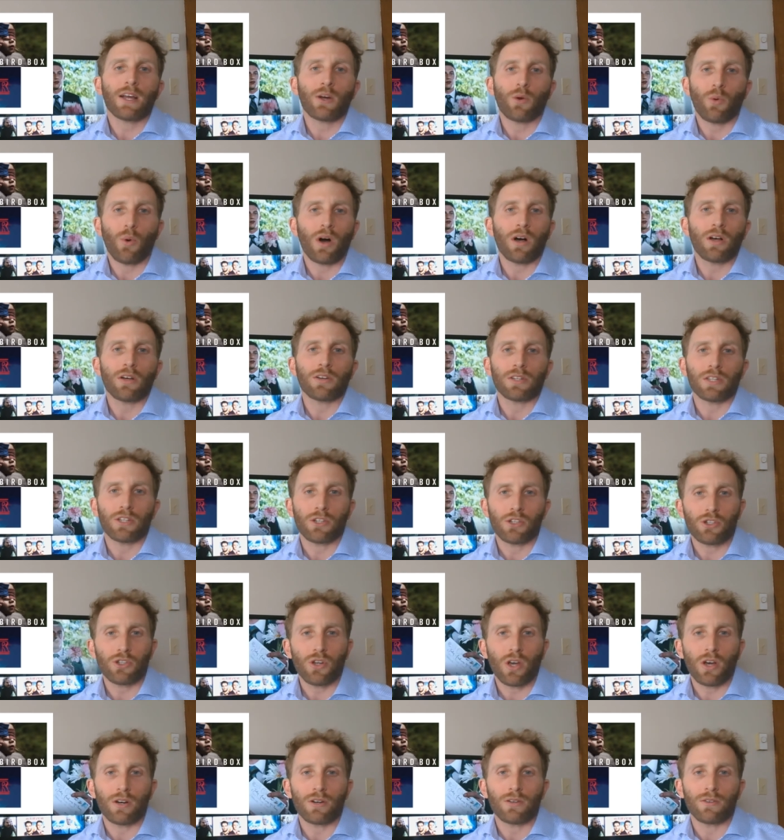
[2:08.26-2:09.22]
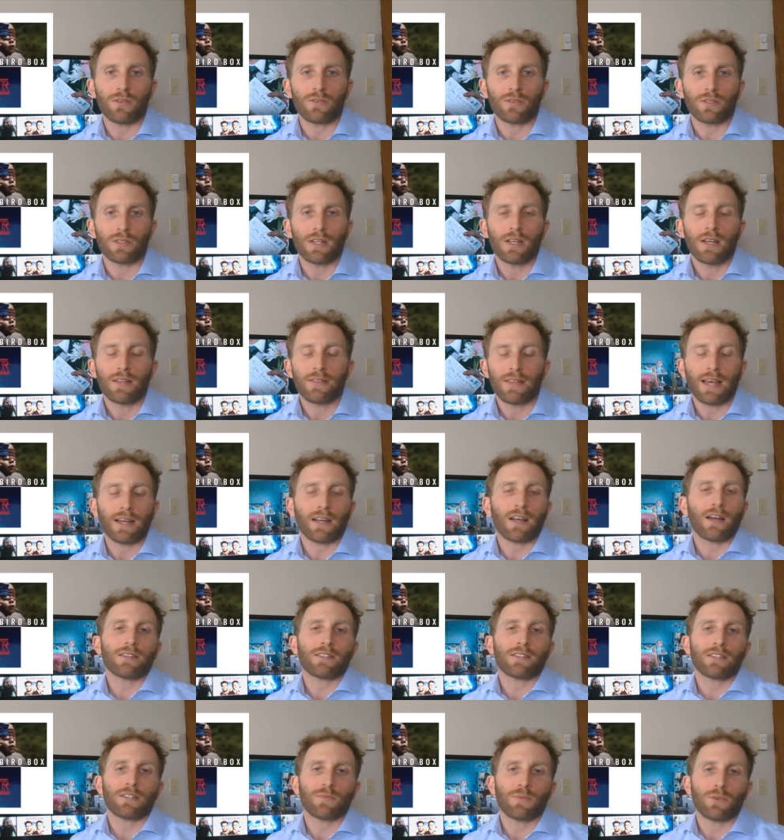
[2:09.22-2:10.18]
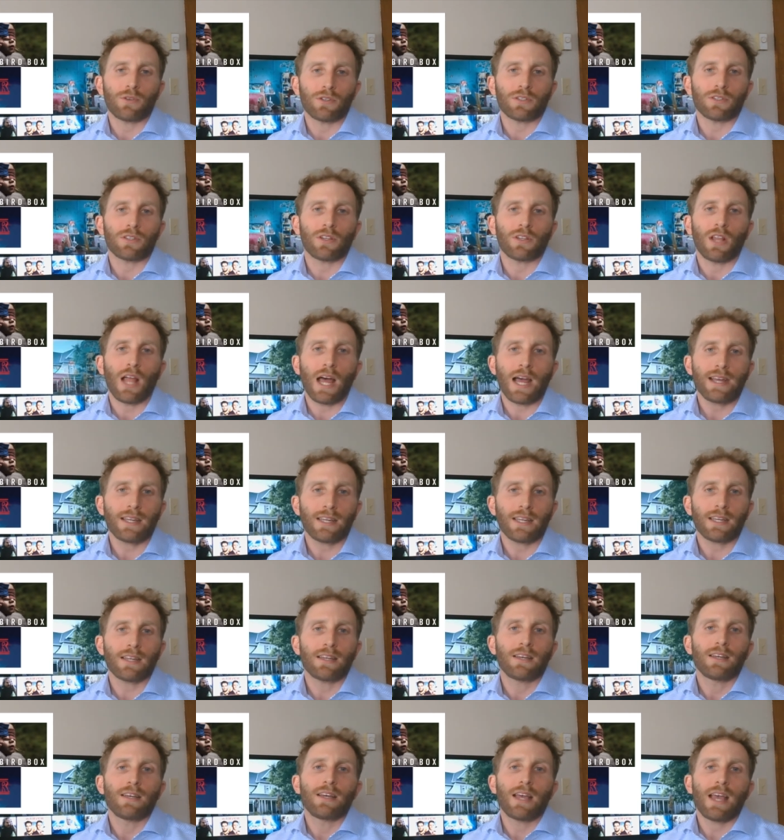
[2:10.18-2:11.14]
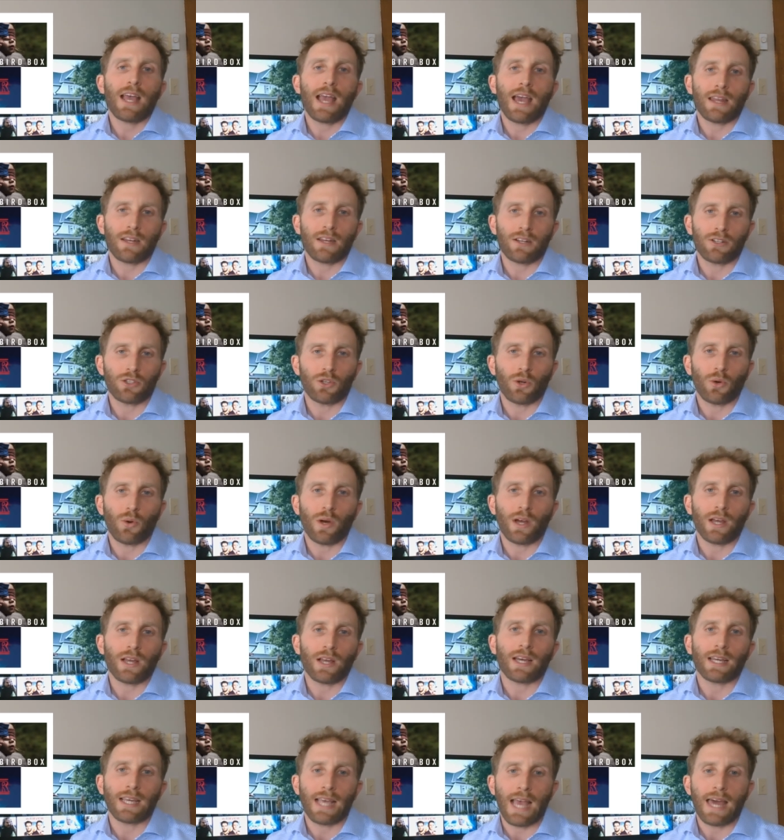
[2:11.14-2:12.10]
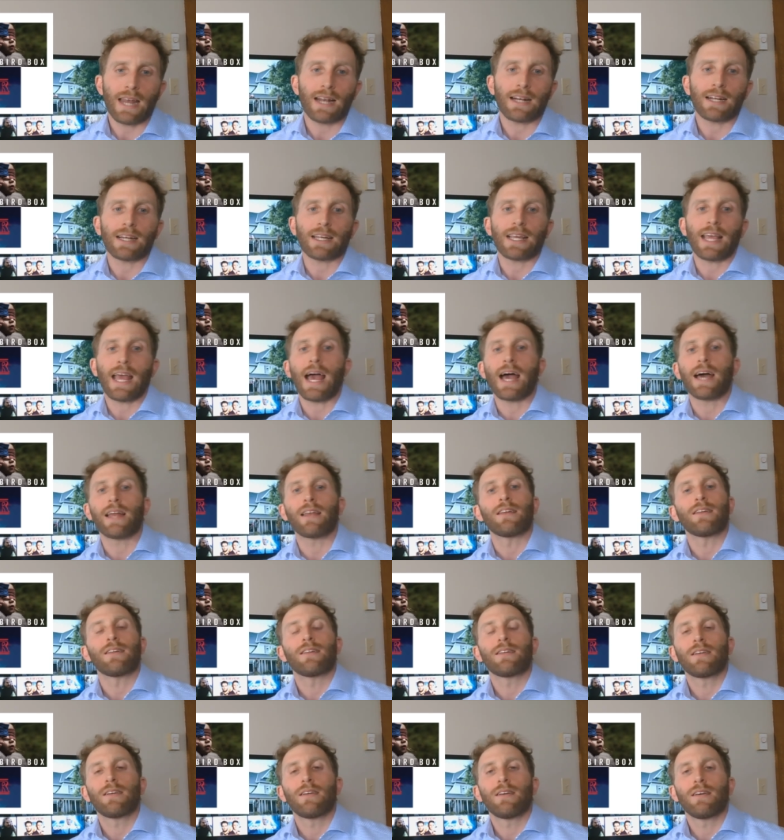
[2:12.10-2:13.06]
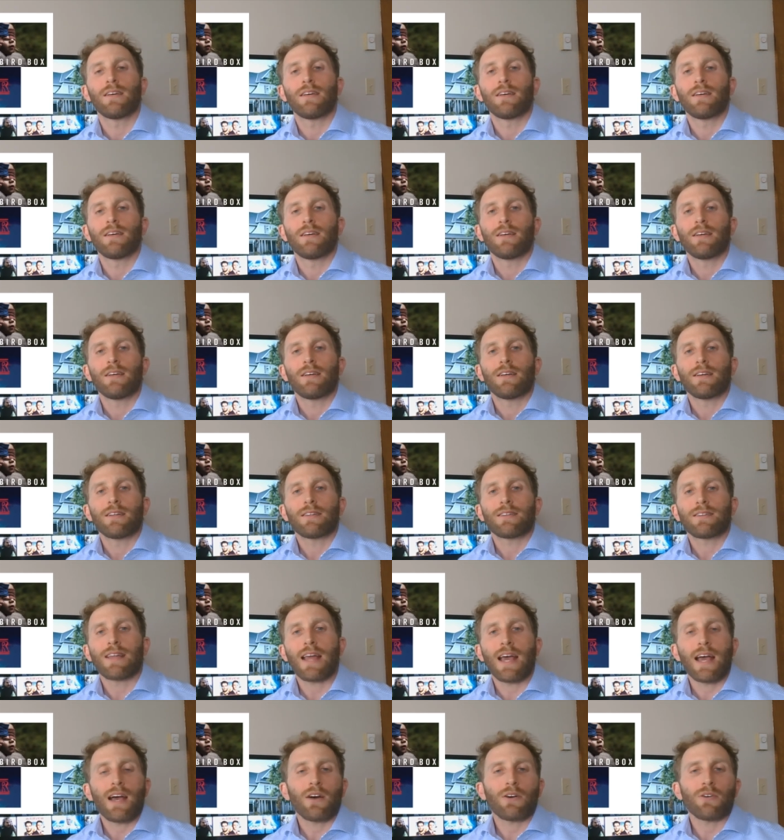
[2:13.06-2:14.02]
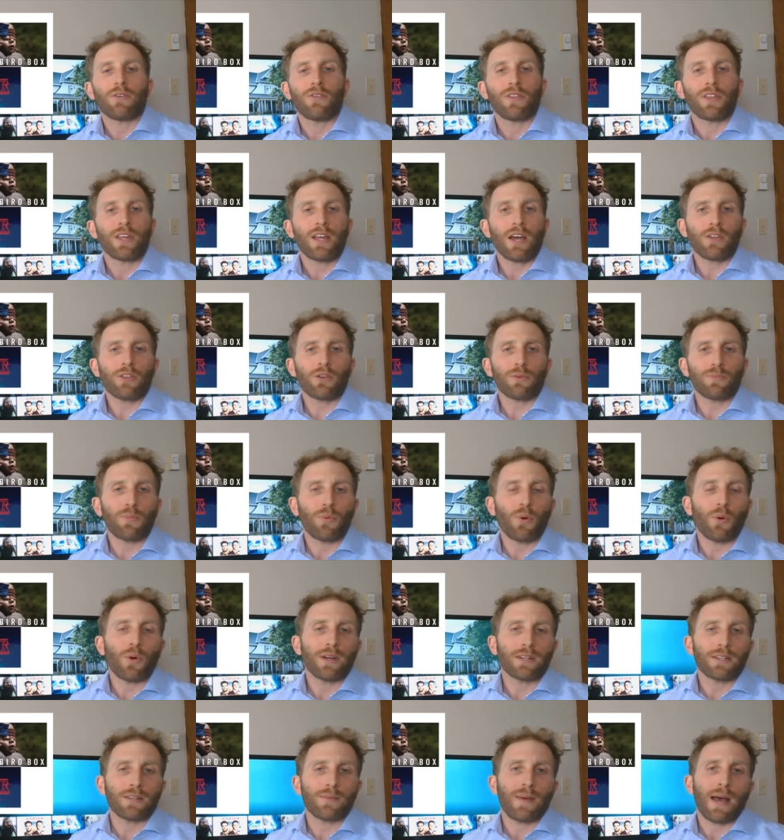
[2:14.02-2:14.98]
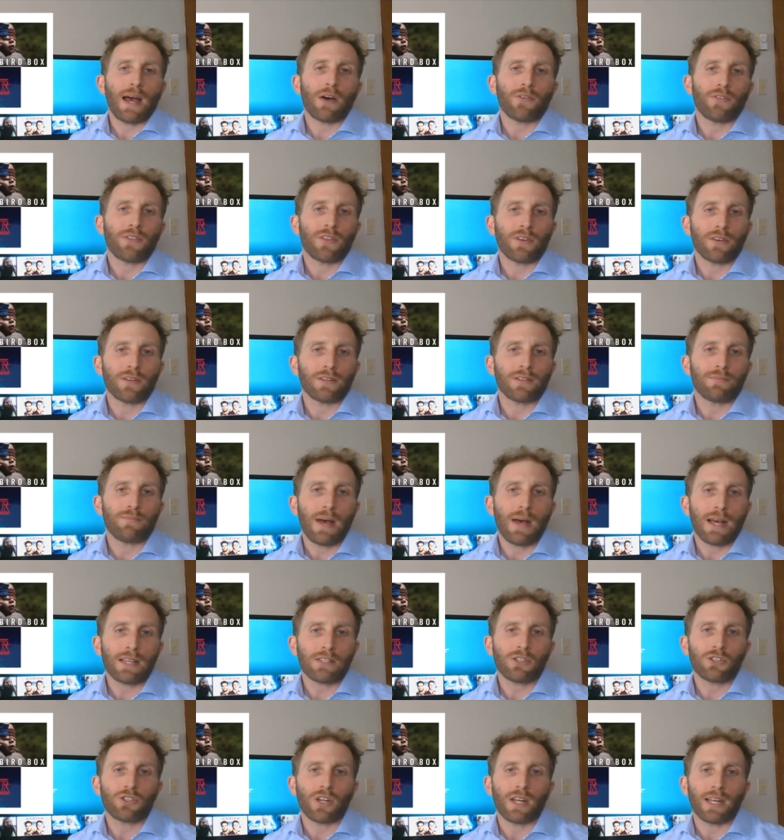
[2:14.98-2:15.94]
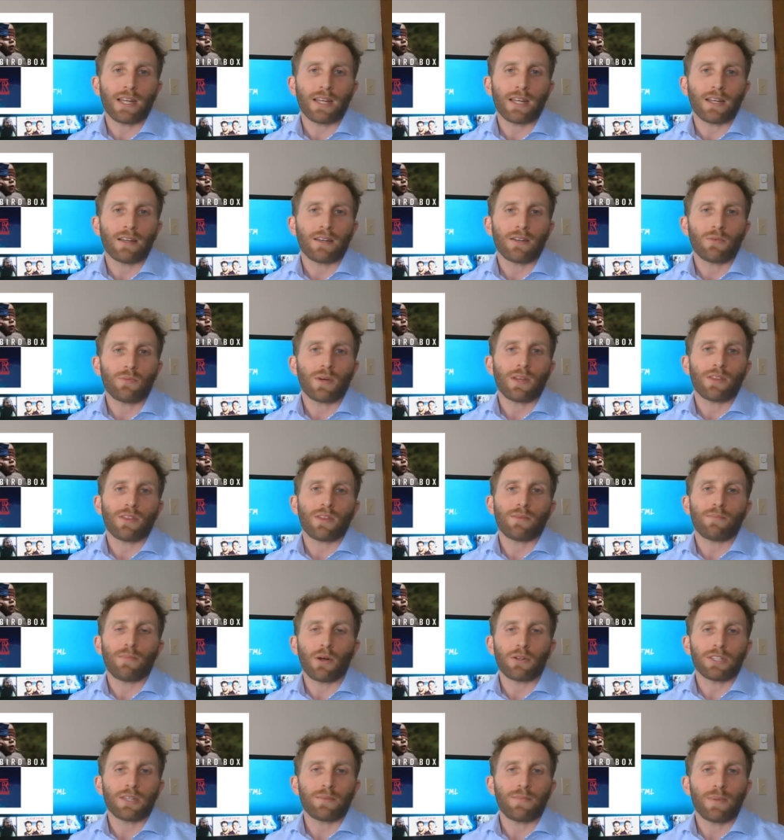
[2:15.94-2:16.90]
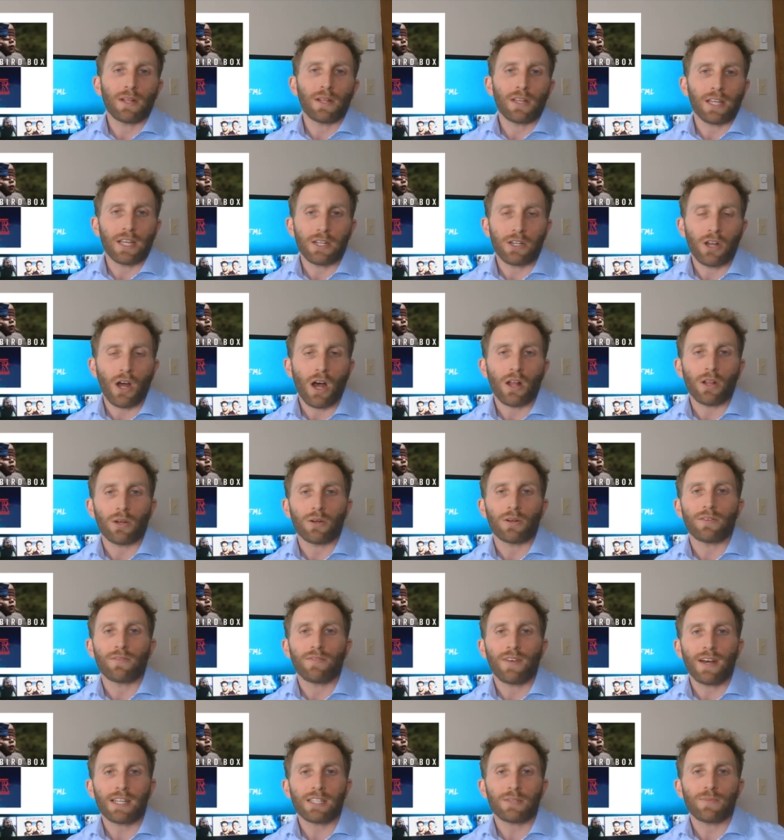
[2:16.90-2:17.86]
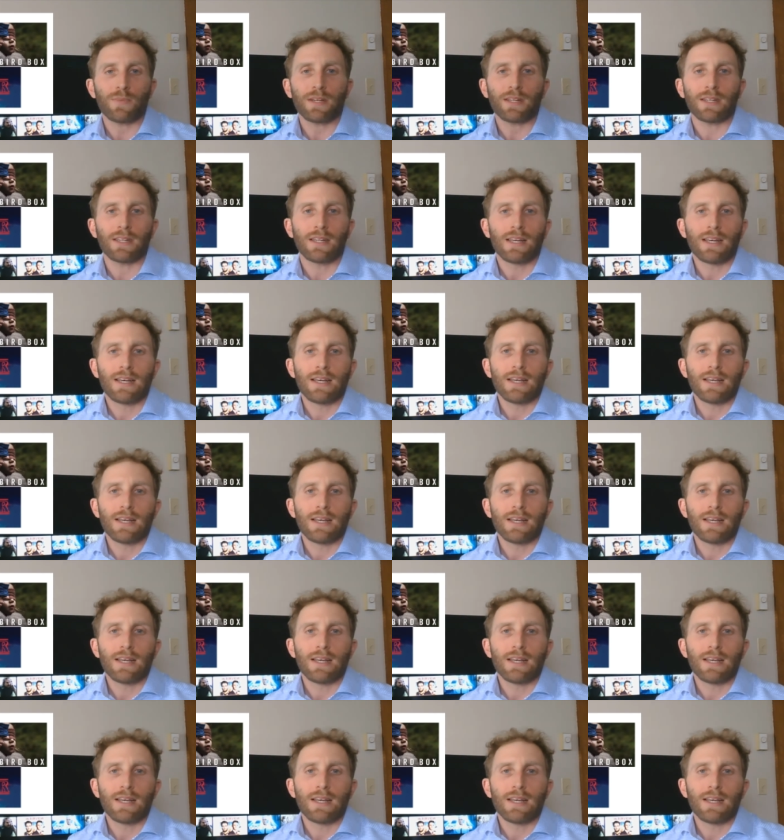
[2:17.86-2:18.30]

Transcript: quality shows that customers like and enjoy again and again. Now, the other point about the messaging with the multi billion dollar investment